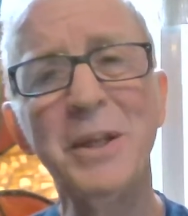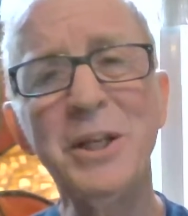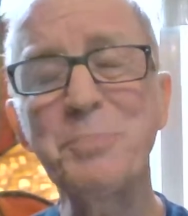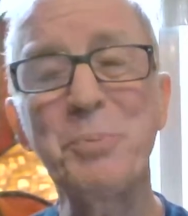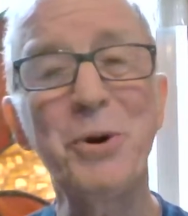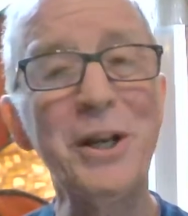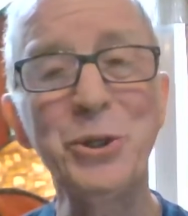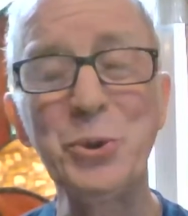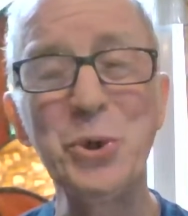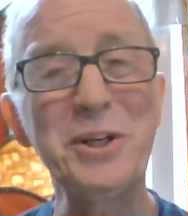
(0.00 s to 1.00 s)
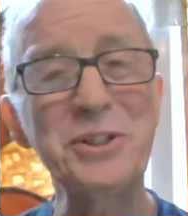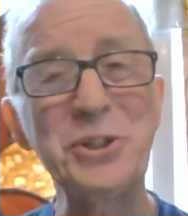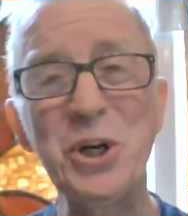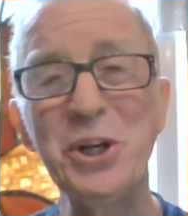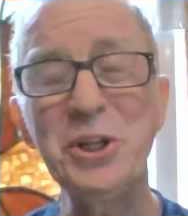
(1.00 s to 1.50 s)
he's praying, Lord, is
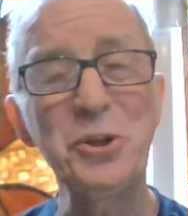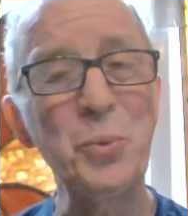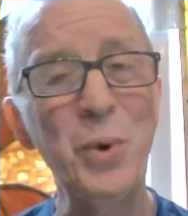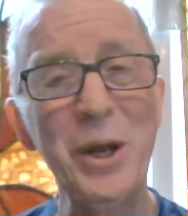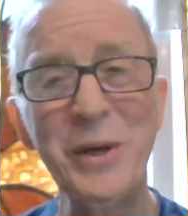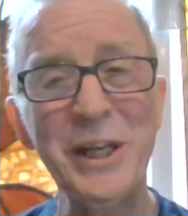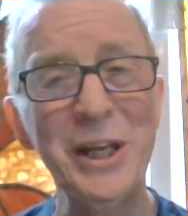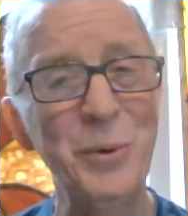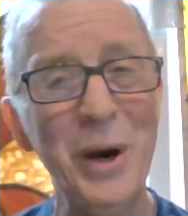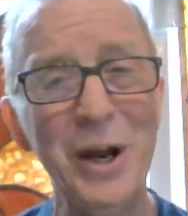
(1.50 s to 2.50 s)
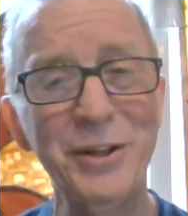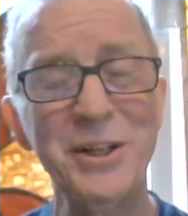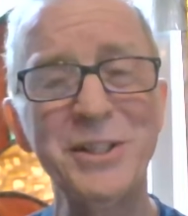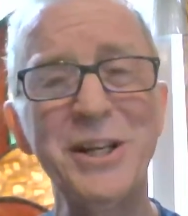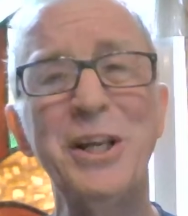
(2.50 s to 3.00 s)
there any other way we can get around
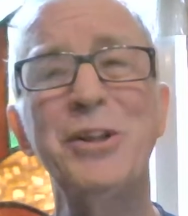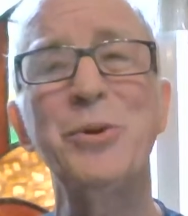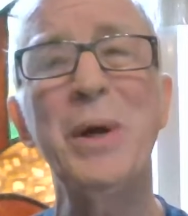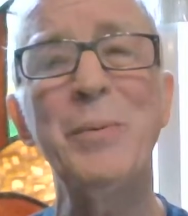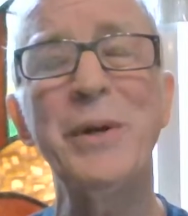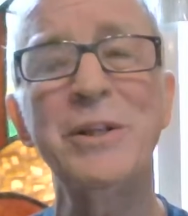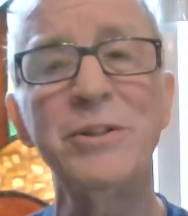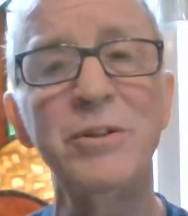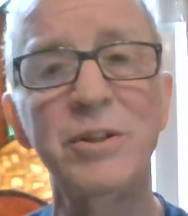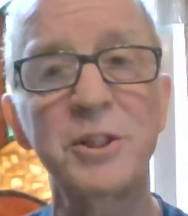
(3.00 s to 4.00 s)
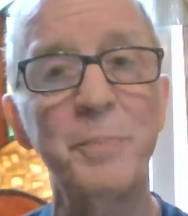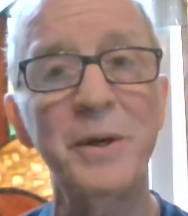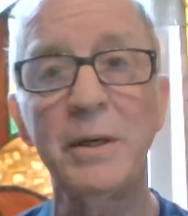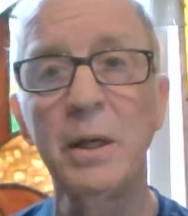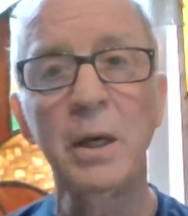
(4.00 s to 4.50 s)
this? Any other way we can do this?
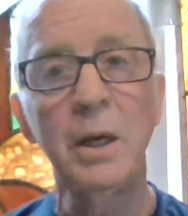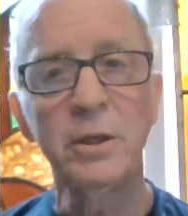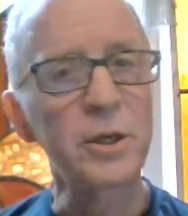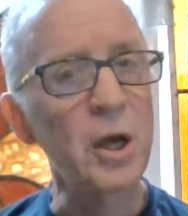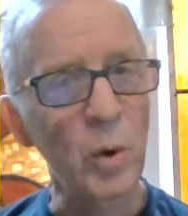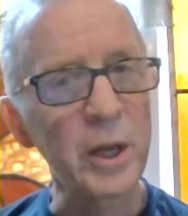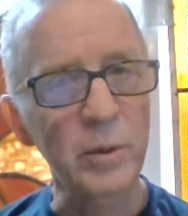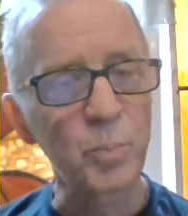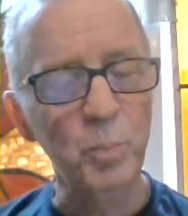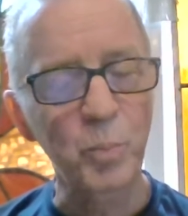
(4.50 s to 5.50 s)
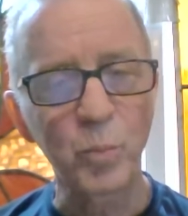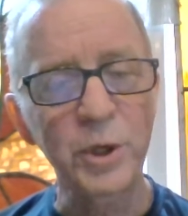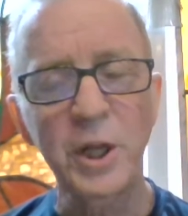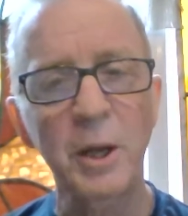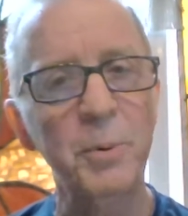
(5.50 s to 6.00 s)
But you go ahead and
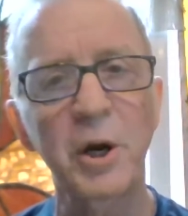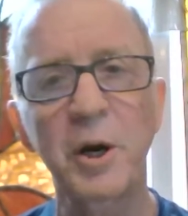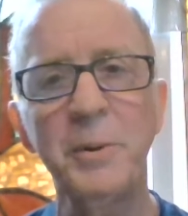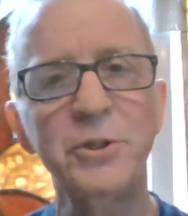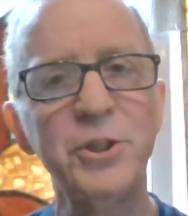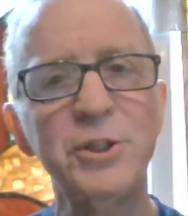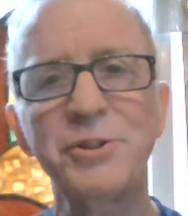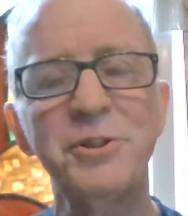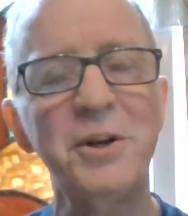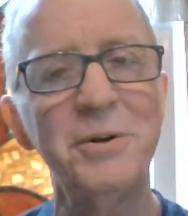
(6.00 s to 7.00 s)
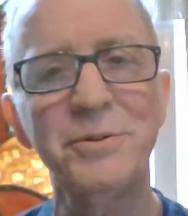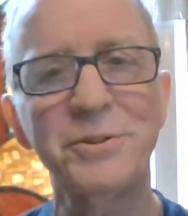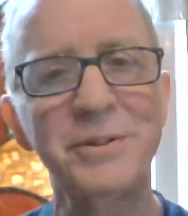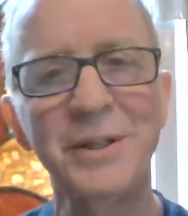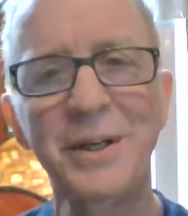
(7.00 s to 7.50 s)
read that prayer. But Jesus
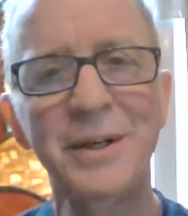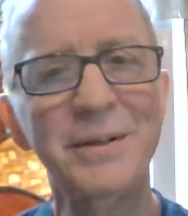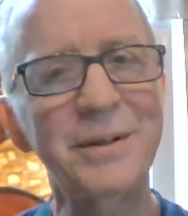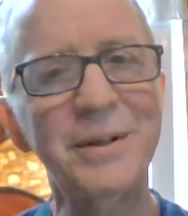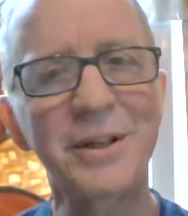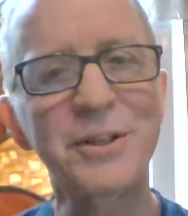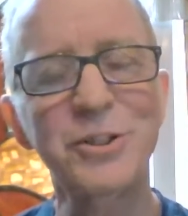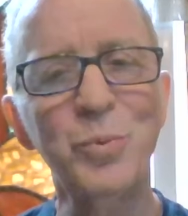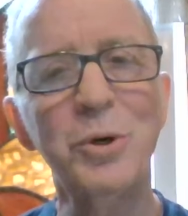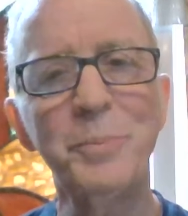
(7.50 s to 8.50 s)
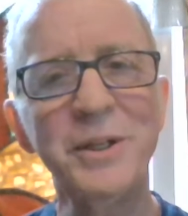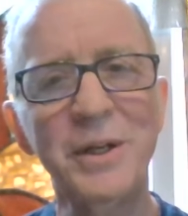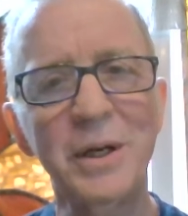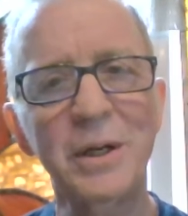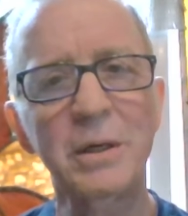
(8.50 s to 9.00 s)
knows that let his will be
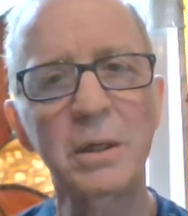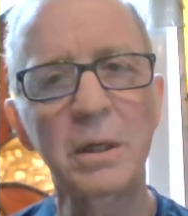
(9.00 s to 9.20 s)
done.